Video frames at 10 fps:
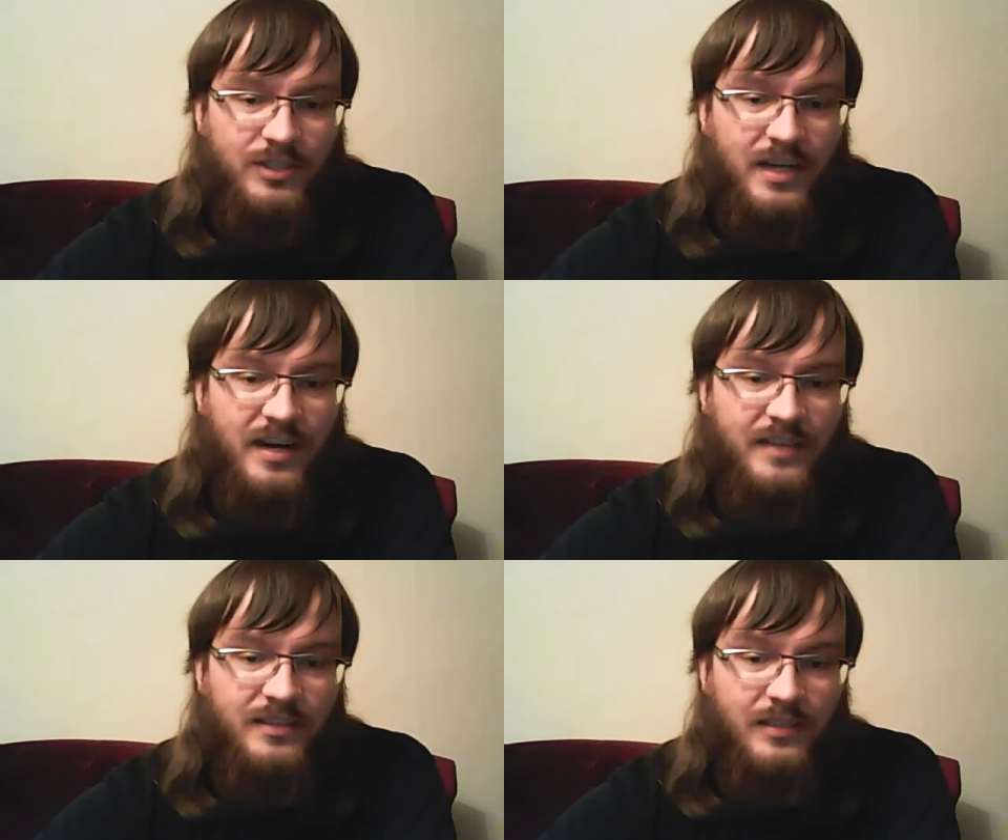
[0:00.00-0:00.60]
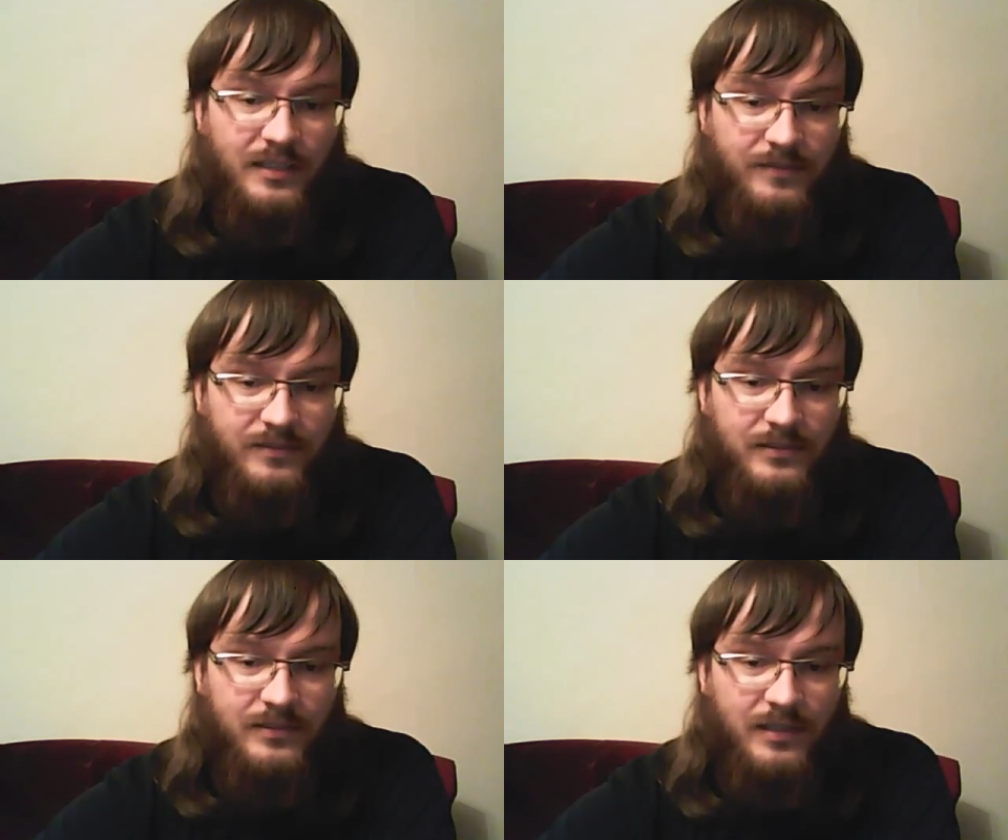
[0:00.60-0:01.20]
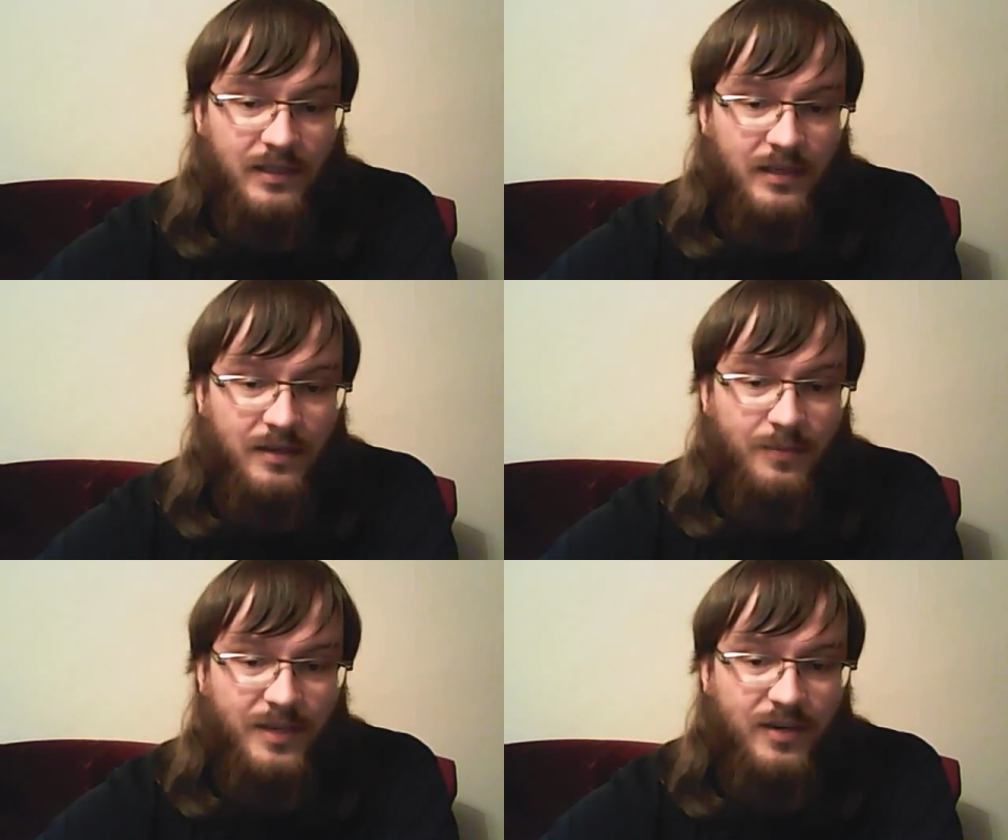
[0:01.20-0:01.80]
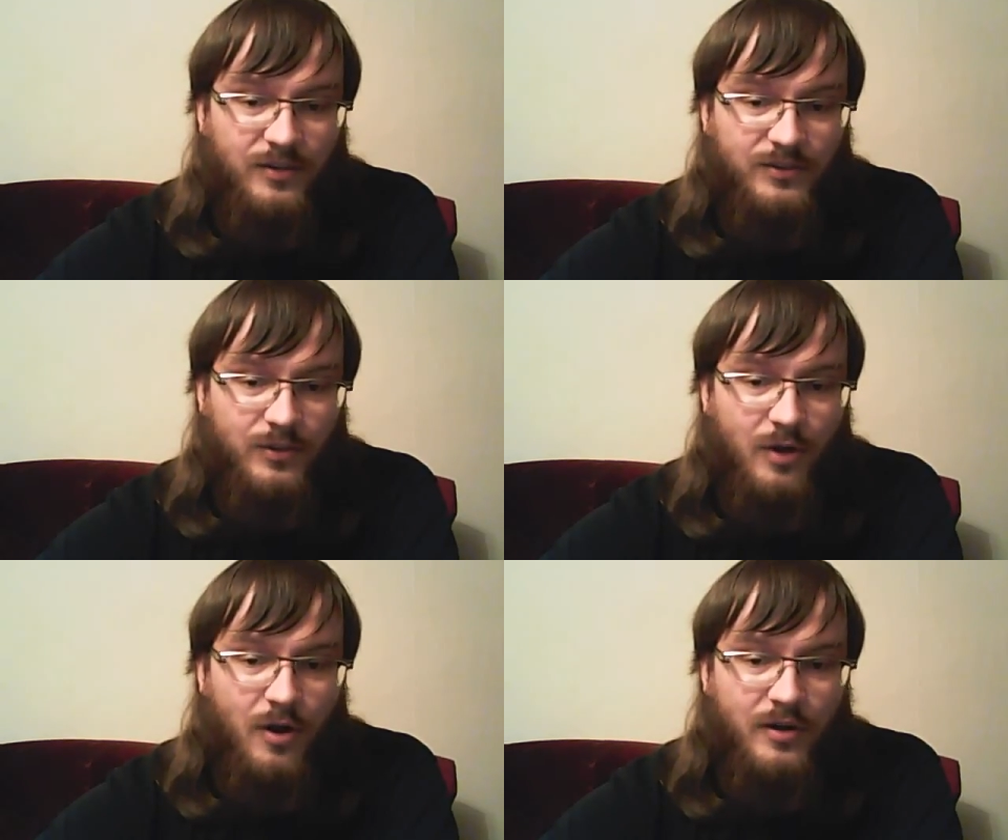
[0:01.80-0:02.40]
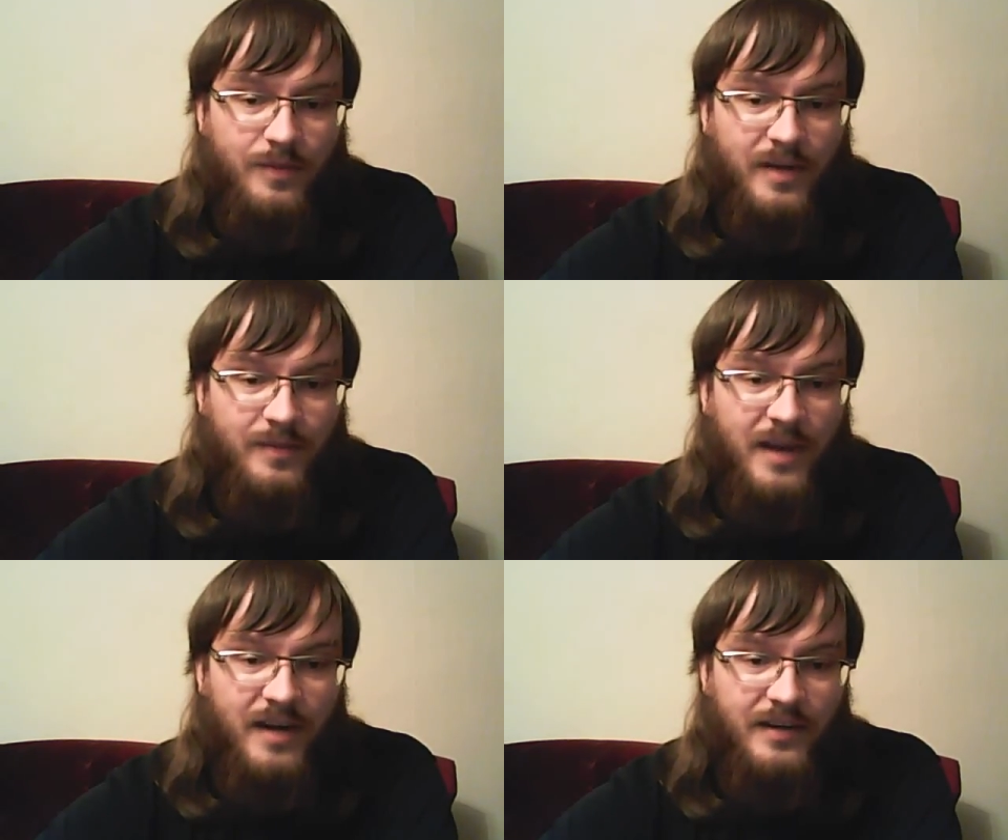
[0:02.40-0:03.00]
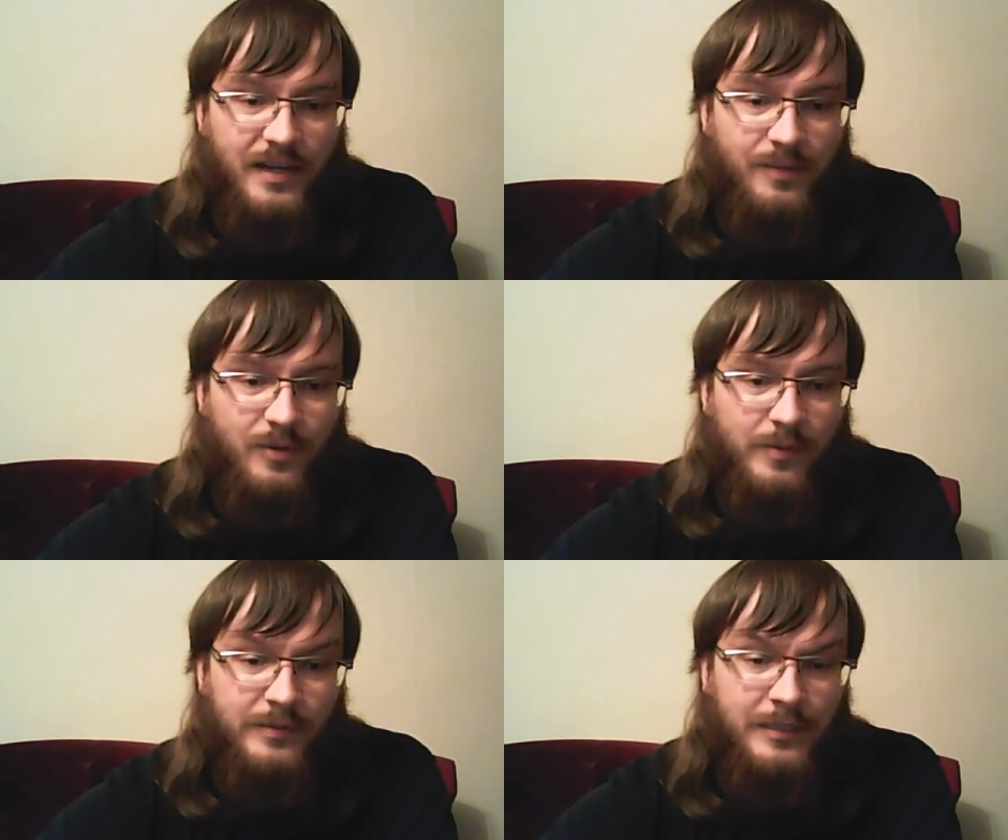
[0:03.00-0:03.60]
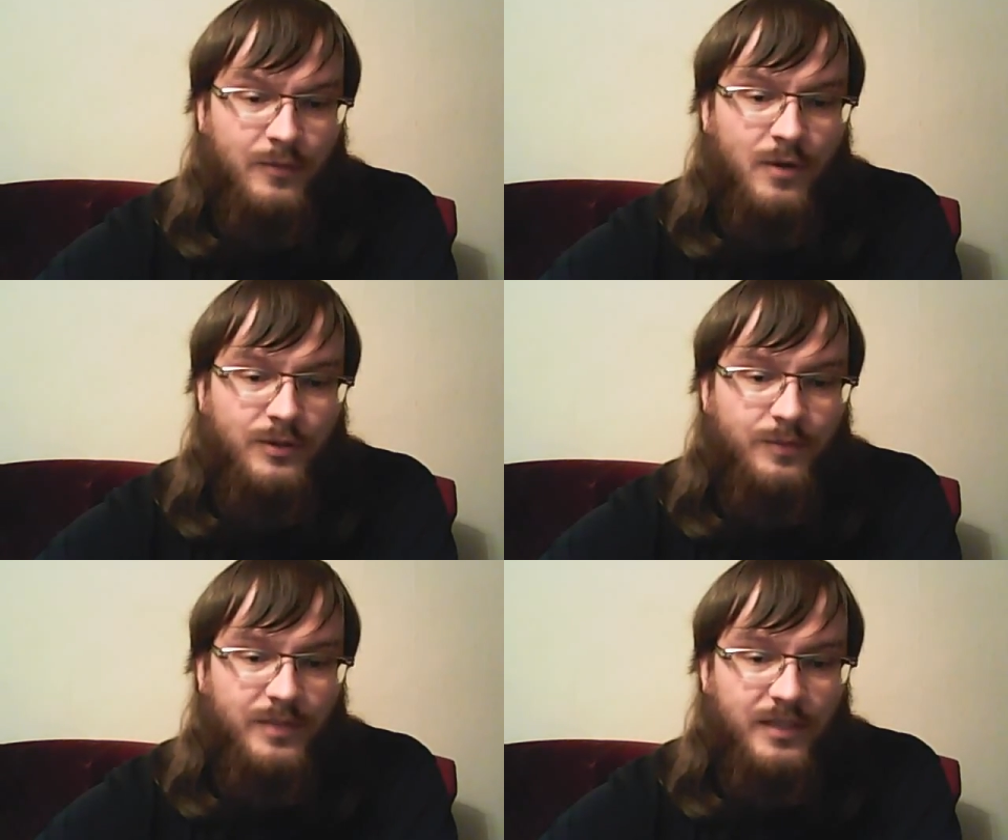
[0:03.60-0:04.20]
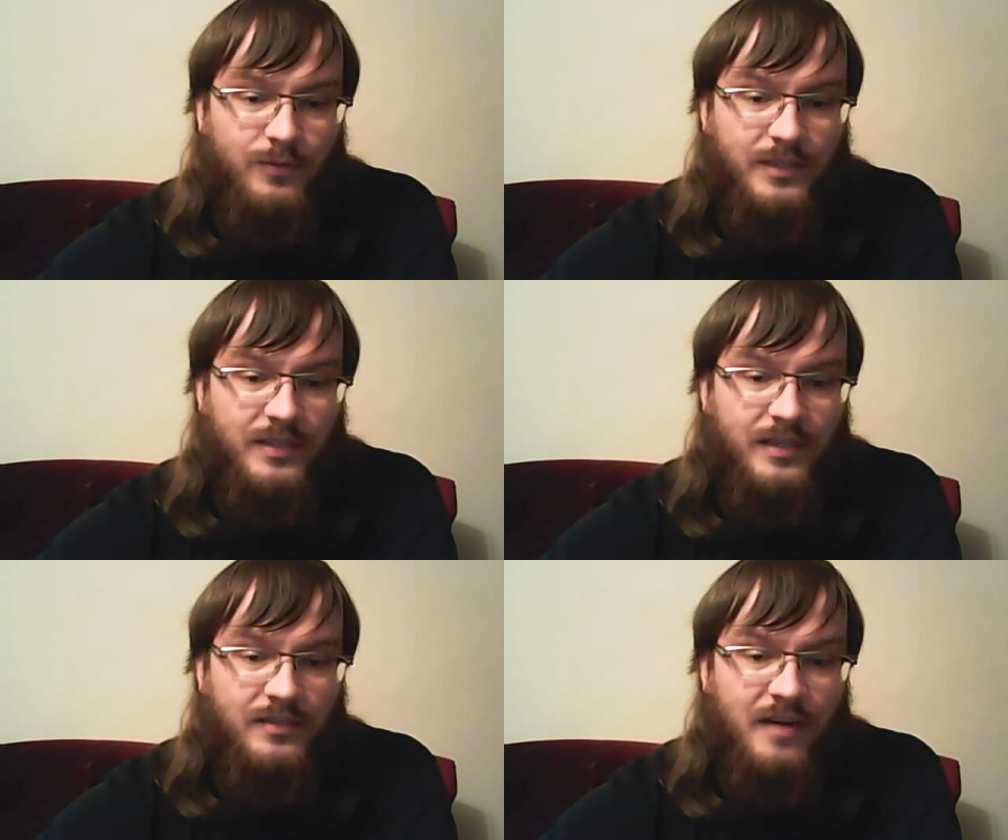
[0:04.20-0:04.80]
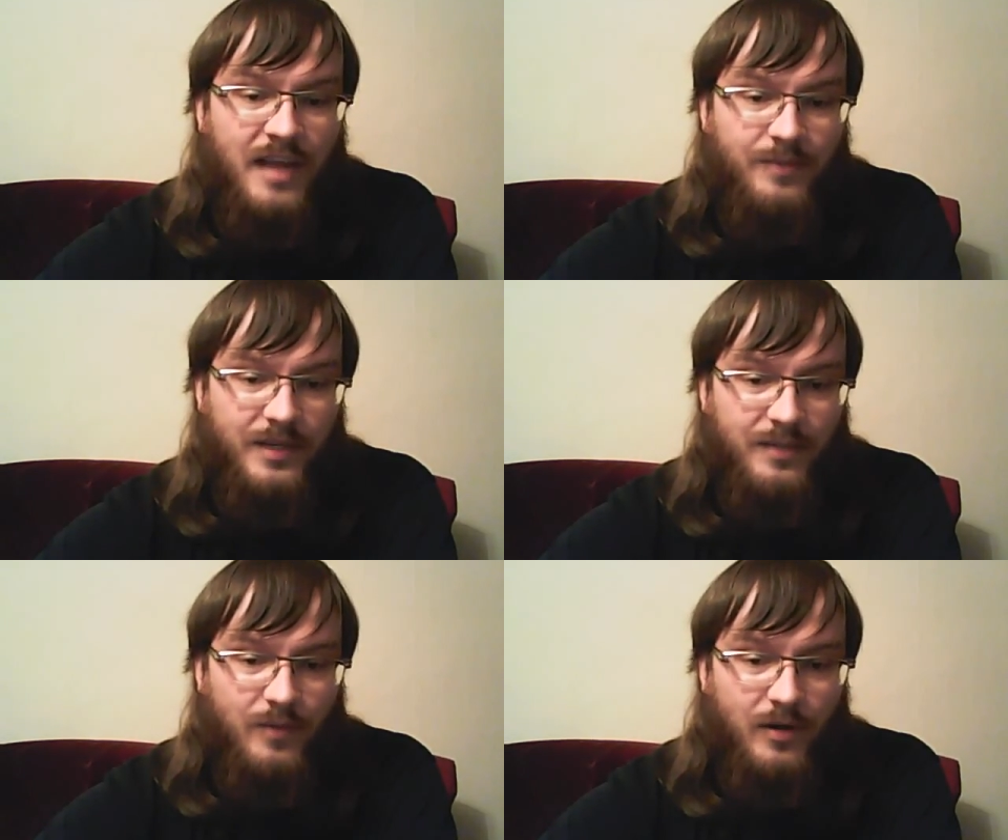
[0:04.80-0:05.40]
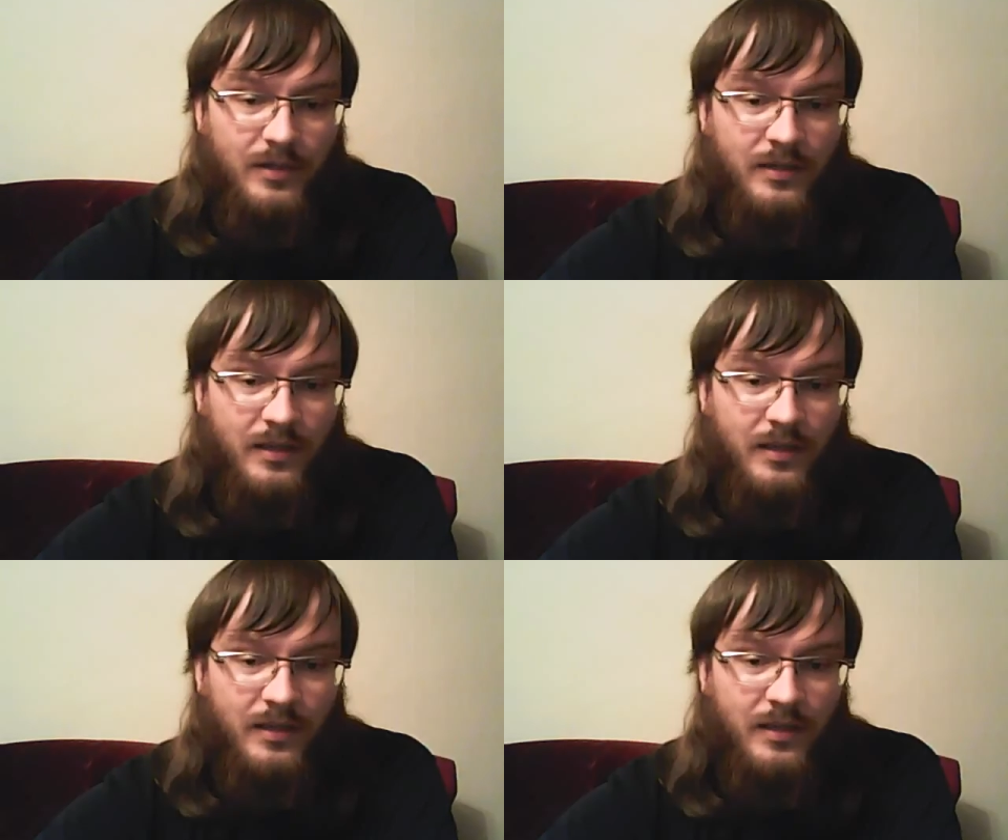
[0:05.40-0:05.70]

character lives, because your orc barbarian probably won't be with her tribe anymore.